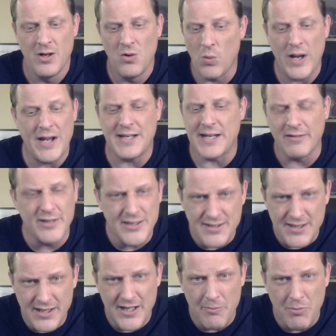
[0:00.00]
Wayne
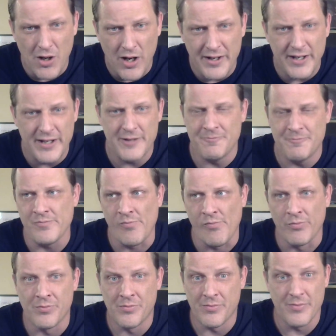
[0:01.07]
Ellington they brought in.
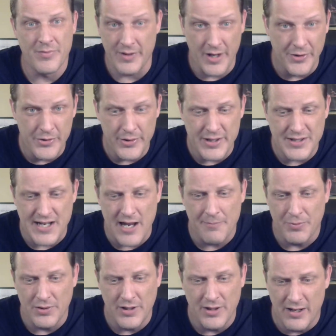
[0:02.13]
Another
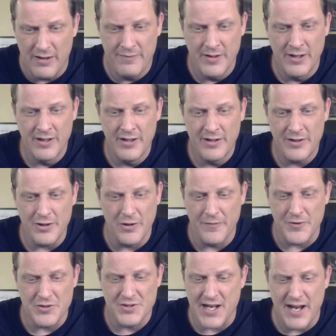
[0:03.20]
example of, you know,
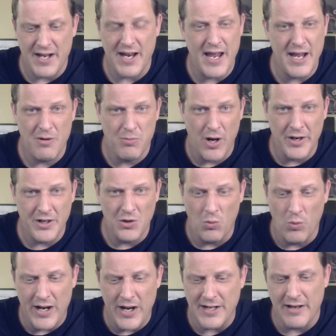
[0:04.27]
if you're saying, hey, brought in a
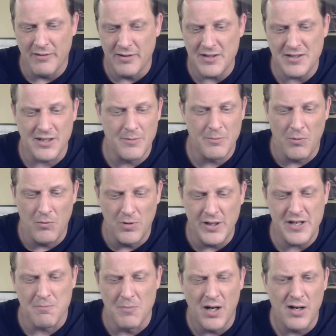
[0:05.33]
Wayne Ellington and
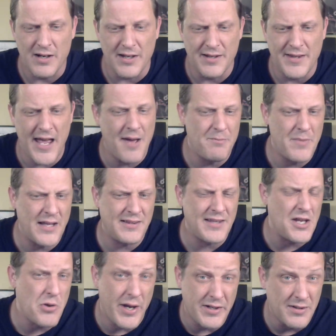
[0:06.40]
Malik Monk, and that meant
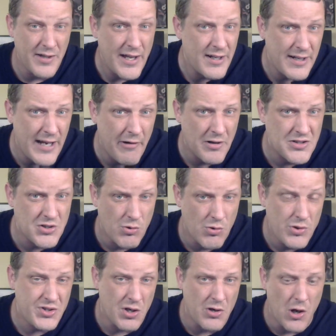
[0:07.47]
that you had to let an Alex
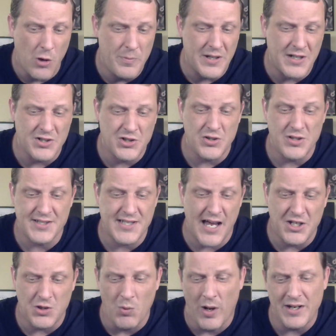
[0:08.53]
Crusoe go because you
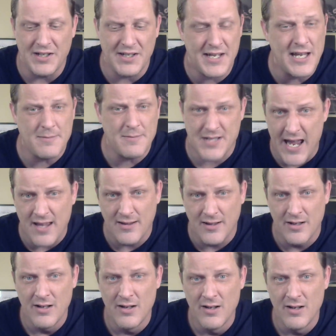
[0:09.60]
decided you wanted to keep
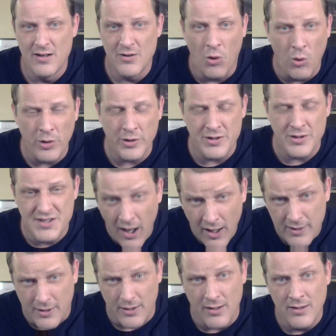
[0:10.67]
Taylor Horton
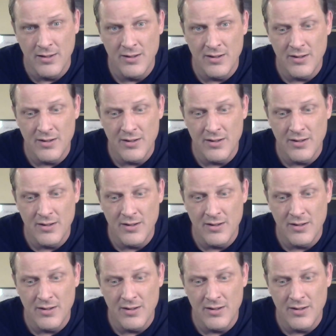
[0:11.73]
Tucker.